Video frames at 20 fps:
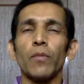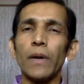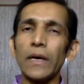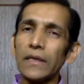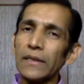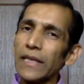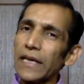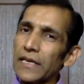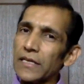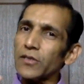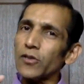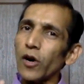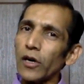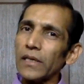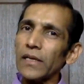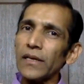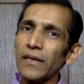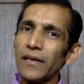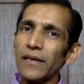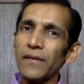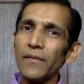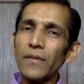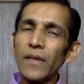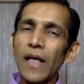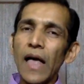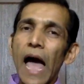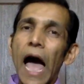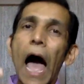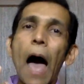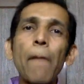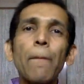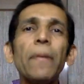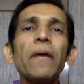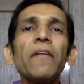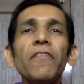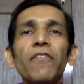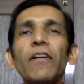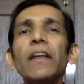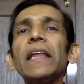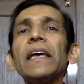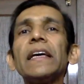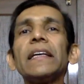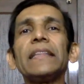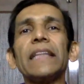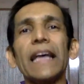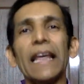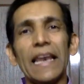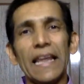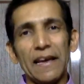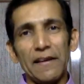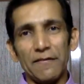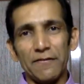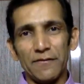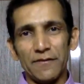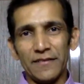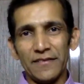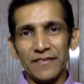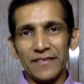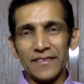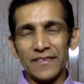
but there is not a happy feeling in their life.